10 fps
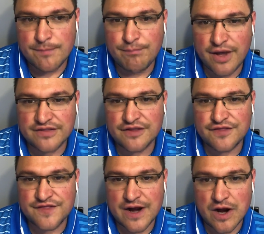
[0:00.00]
But the
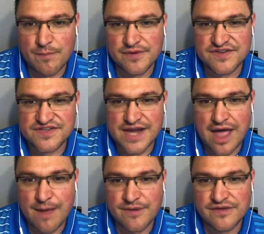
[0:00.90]
therapist's
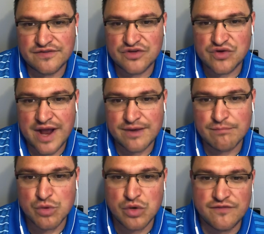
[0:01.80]
job is to try to
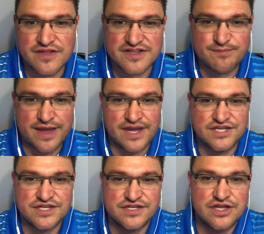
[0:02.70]
move this
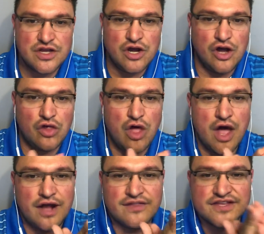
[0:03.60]
patient
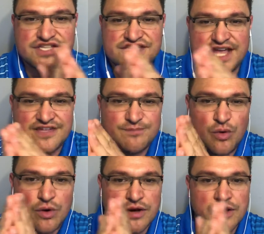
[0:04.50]
along this
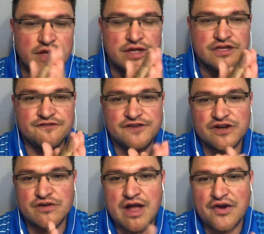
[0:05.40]
chessboard to
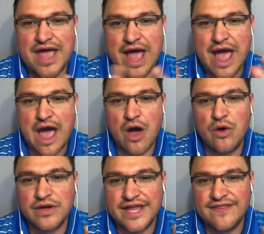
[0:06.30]
figure out
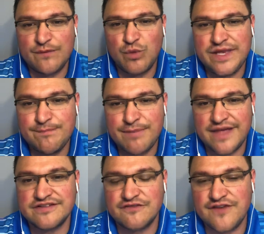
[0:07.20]
how can we
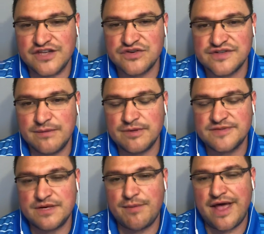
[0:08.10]
best affect your symptoms
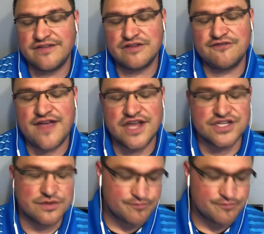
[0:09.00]
in a positive fashion.